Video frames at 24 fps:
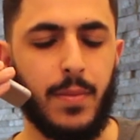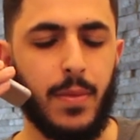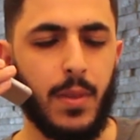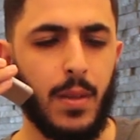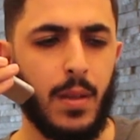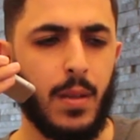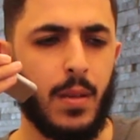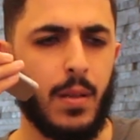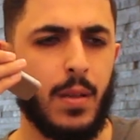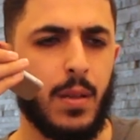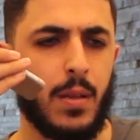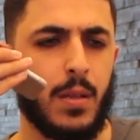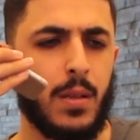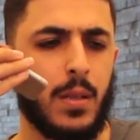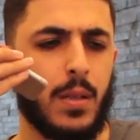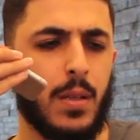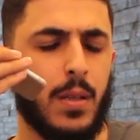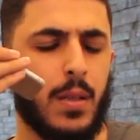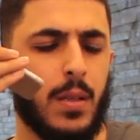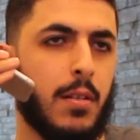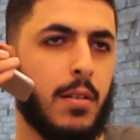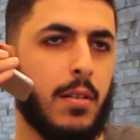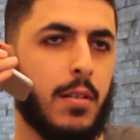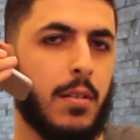
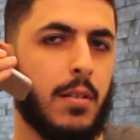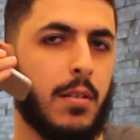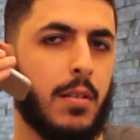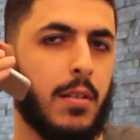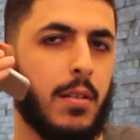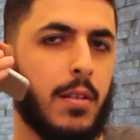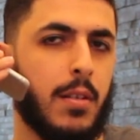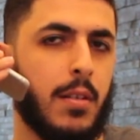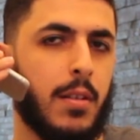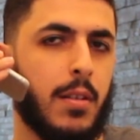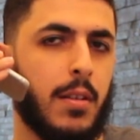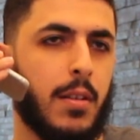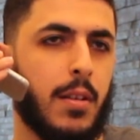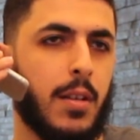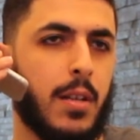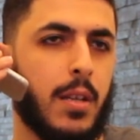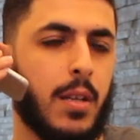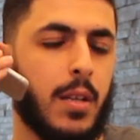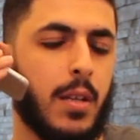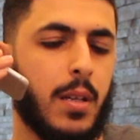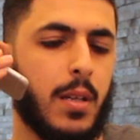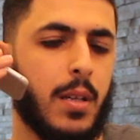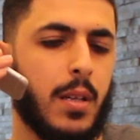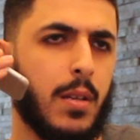
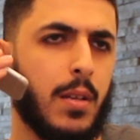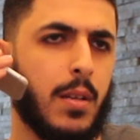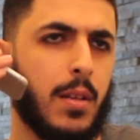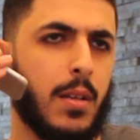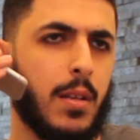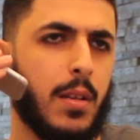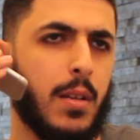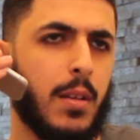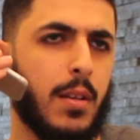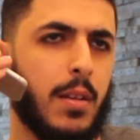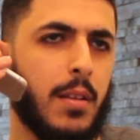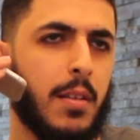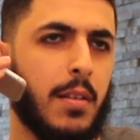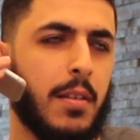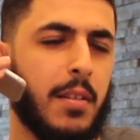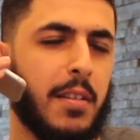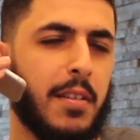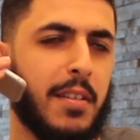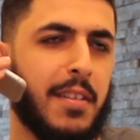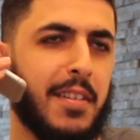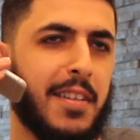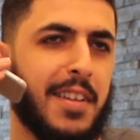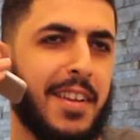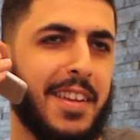
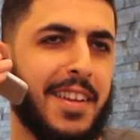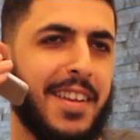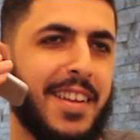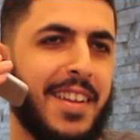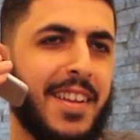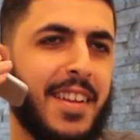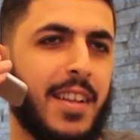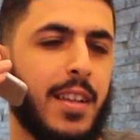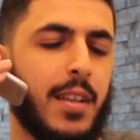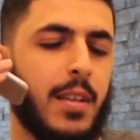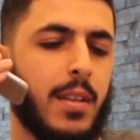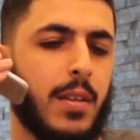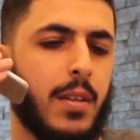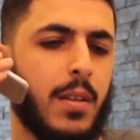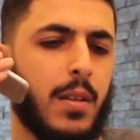(no one is talking)